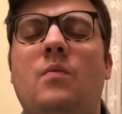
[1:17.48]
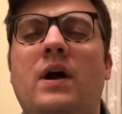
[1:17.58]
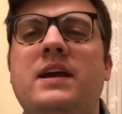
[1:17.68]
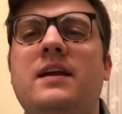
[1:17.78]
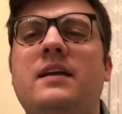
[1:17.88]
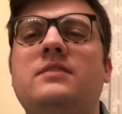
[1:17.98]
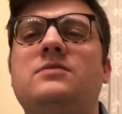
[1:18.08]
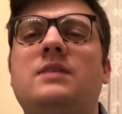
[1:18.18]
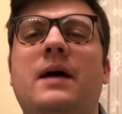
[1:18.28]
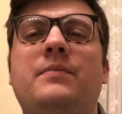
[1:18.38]
why can't I
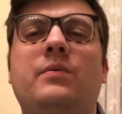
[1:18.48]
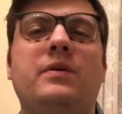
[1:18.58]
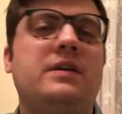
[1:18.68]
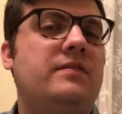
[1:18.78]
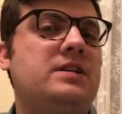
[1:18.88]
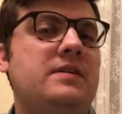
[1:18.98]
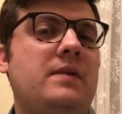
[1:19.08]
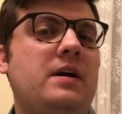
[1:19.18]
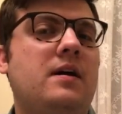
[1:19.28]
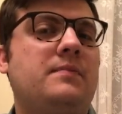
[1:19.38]
do that but with everyday
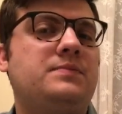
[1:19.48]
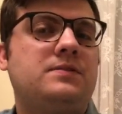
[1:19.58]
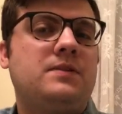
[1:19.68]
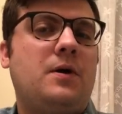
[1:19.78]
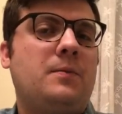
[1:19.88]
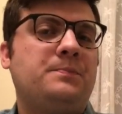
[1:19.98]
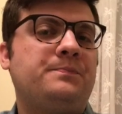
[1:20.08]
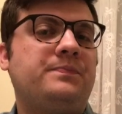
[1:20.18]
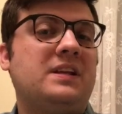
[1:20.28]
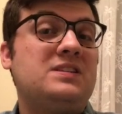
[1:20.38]
makeup? So
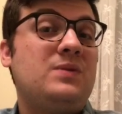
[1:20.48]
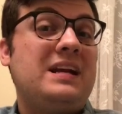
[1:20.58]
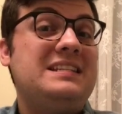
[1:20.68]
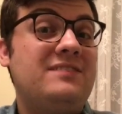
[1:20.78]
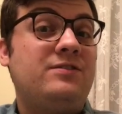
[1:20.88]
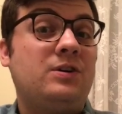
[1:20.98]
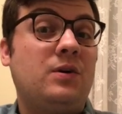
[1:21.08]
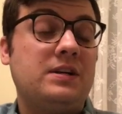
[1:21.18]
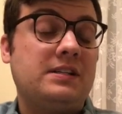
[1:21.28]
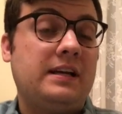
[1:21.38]
that's what I did for
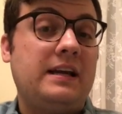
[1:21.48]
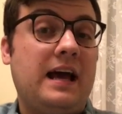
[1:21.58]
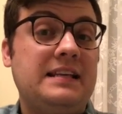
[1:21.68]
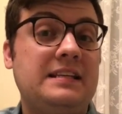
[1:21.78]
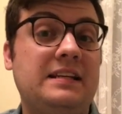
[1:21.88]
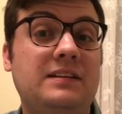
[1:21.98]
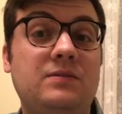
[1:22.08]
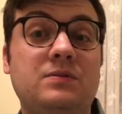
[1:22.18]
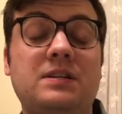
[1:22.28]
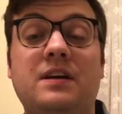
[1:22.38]
Chorus Line. I did
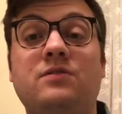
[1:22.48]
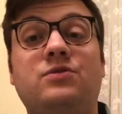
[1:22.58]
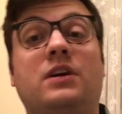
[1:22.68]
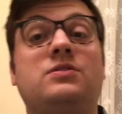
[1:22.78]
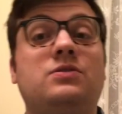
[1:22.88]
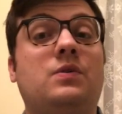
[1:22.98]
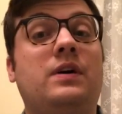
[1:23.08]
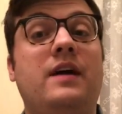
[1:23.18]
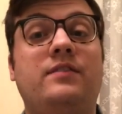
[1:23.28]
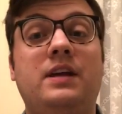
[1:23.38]
used
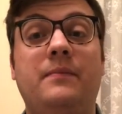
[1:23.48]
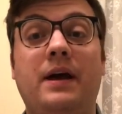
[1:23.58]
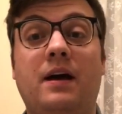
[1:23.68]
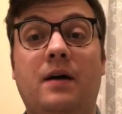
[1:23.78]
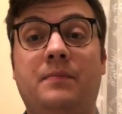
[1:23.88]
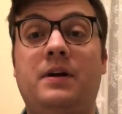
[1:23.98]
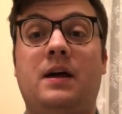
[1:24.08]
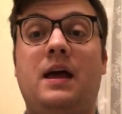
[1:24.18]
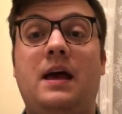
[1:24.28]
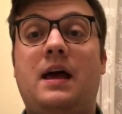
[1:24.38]
drugstore everyday makeup
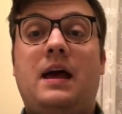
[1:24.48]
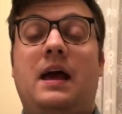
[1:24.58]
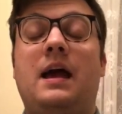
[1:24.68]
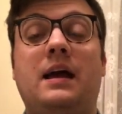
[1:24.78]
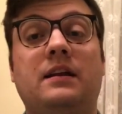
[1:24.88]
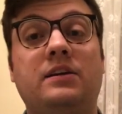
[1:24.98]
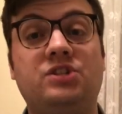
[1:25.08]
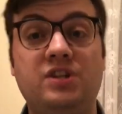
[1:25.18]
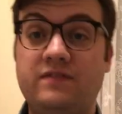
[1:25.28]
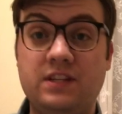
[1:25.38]
and
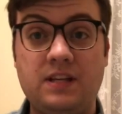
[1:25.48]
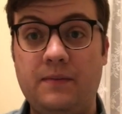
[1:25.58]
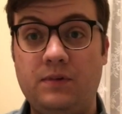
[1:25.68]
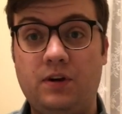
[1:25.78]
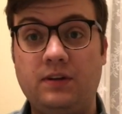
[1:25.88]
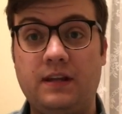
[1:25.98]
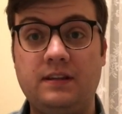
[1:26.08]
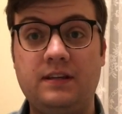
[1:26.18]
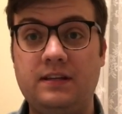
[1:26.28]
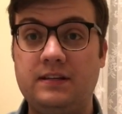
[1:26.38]
achieved the same look
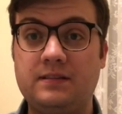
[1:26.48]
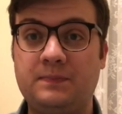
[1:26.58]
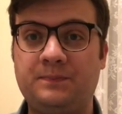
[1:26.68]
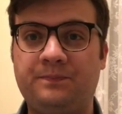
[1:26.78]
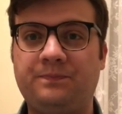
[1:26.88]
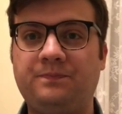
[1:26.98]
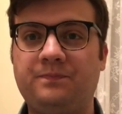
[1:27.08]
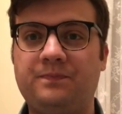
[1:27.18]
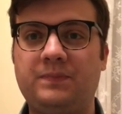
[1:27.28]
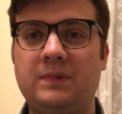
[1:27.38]
that these
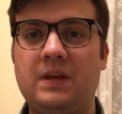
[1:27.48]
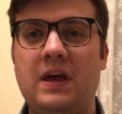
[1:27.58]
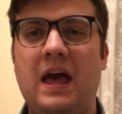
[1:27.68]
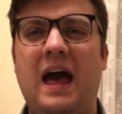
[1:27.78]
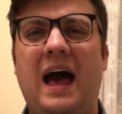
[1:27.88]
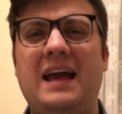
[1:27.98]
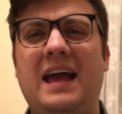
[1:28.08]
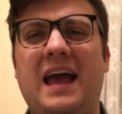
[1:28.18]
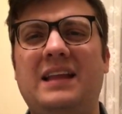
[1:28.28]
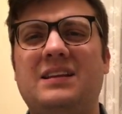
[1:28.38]

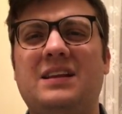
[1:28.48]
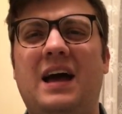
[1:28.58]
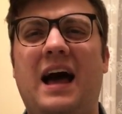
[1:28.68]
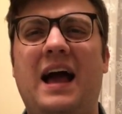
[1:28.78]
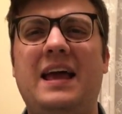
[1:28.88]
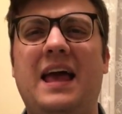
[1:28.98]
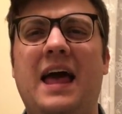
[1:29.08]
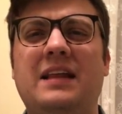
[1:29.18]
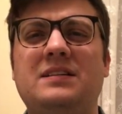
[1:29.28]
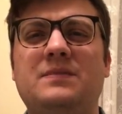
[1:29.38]
high-end
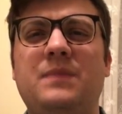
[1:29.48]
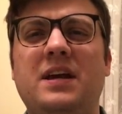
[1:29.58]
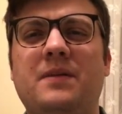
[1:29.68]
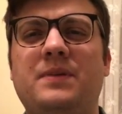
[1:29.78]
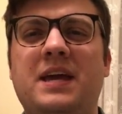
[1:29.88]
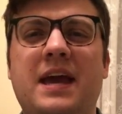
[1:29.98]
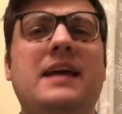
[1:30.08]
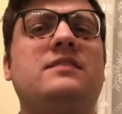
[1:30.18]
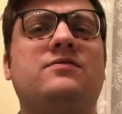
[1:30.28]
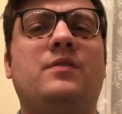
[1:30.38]
high-end makeup
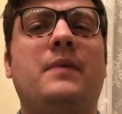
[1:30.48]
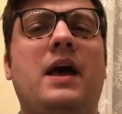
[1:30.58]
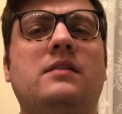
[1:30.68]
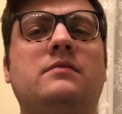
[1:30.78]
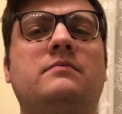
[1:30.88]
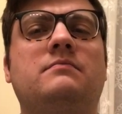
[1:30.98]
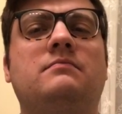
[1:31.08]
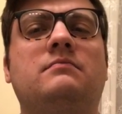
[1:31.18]
kits for men